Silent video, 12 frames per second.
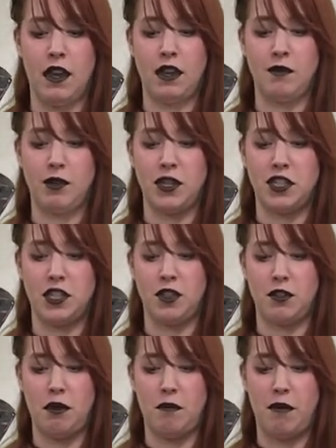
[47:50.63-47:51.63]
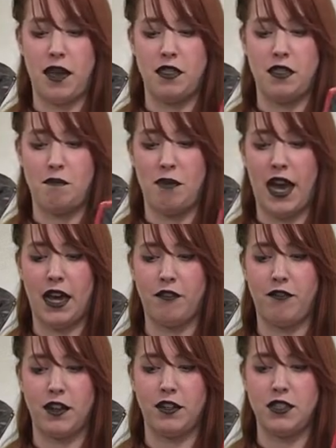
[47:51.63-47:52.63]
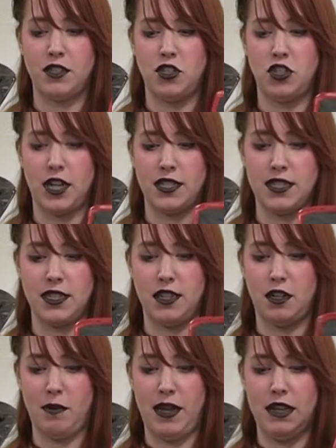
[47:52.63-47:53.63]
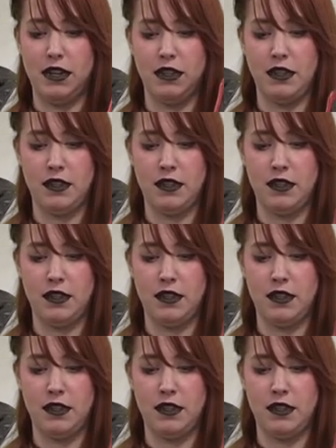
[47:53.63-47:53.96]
I'm going to bend them back first, just a little bit.